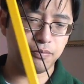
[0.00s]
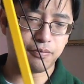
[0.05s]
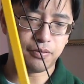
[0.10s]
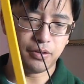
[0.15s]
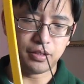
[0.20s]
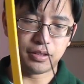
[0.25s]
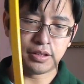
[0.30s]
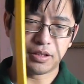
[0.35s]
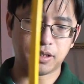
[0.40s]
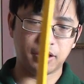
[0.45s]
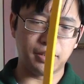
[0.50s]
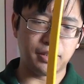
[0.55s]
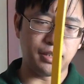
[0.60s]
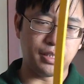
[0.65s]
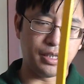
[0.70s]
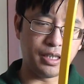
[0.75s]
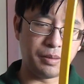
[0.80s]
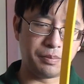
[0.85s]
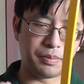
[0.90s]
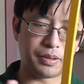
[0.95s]
Firstly,
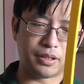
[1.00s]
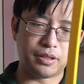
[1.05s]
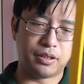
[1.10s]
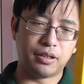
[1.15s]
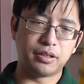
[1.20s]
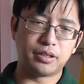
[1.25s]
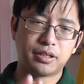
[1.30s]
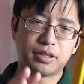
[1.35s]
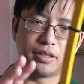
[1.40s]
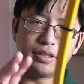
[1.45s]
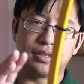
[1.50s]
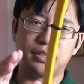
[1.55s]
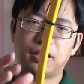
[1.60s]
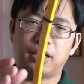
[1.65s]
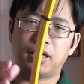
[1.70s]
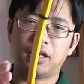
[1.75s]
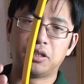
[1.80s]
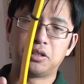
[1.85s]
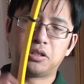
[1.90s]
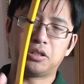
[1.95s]
because it is
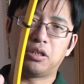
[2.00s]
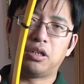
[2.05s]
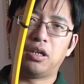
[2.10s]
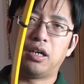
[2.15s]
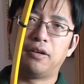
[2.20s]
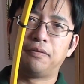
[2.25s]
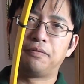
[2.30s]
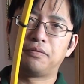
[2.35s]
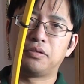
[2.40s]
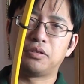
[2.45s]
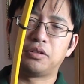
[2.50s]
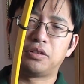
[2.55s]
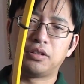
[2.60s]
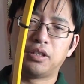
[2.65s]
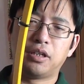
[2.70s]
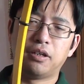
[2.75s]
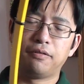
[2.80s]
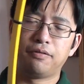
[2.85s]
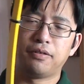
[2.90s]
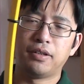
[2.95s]
shot off the
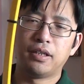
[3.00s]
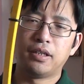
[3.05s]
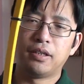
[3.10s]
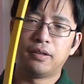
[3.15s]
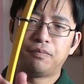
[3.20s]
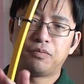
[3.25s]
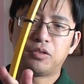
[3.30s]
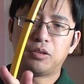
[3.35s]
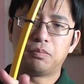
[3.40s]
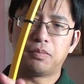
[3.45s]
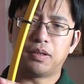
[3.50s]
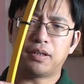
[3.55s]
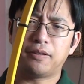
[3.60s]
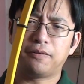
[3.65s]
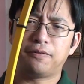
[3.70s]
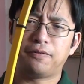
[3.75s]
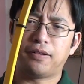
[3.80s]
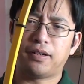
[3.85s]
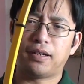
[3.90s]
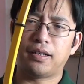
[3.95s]
shelf, you may
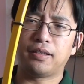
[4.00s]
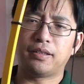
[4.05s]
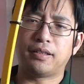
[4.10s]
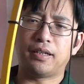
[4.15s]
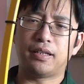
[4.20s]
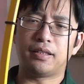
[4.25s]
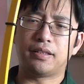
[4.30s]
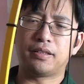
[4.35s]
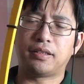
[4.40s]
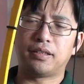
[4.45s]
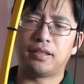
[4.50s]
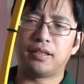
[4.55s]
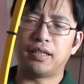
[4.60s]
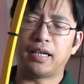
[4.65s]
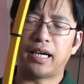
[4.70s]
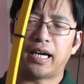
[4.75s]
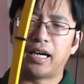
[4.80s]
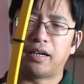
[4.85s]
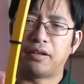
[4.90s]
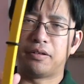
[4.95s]
find that
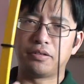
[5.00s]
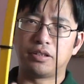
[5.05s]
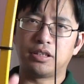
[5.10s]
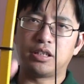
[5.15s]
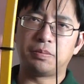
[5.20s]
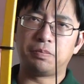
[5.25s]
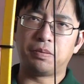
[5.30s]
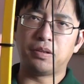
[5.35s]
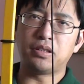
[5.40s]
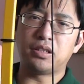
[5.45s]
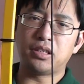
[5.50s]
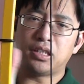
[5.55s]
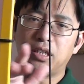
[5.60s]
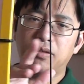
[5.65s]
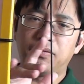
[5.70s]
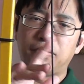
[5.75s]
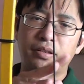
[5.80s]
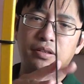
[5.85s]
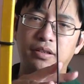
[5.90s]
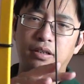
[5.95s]
the arrows, especially
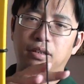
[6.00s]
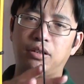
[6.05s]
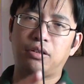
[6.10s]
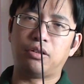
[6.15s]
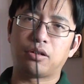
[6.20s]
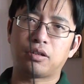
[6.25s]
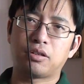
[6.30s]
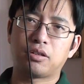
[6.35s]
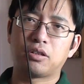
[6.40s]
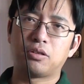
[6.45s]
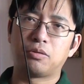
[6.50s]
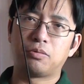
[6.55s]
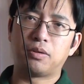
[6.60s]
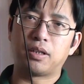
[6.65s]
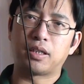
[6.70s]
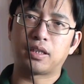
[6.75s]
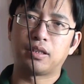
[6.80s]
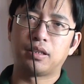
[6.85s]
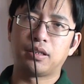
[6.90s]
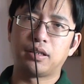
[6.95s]
if you don't lock it
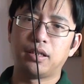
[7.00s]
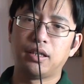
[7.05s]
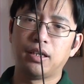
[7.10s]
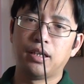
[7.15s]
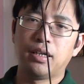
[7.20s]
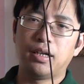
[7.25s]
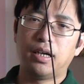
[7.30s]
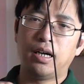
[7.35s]
correctly,